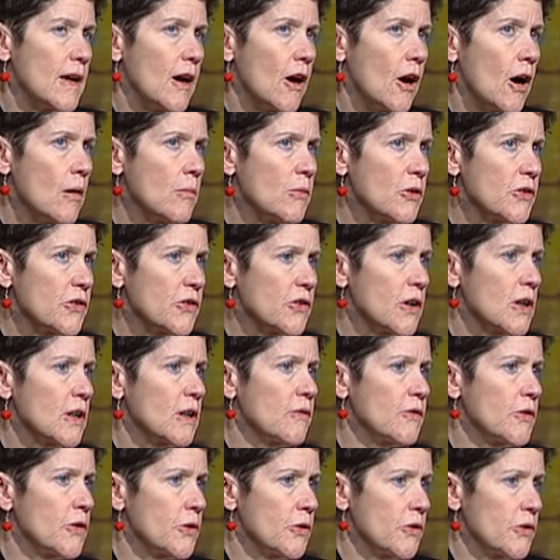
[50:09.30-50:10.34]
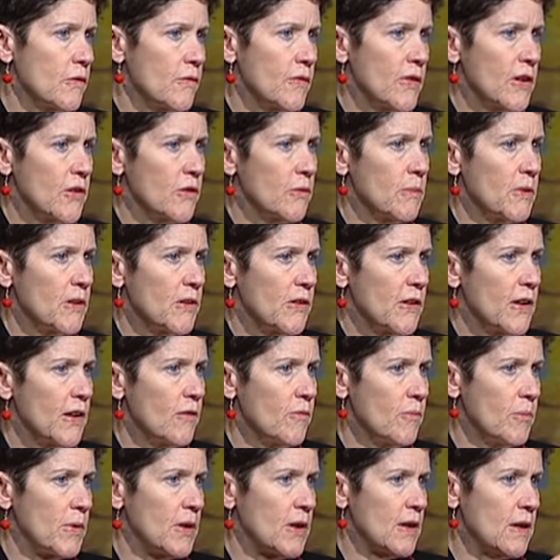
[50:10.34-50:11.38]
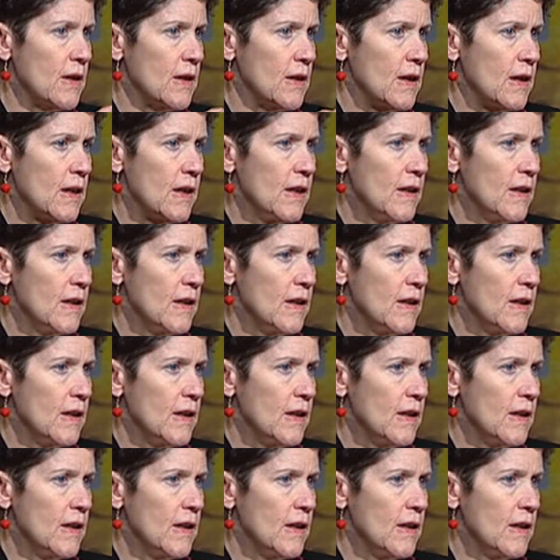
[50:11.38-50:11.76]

Almost all of those investments have been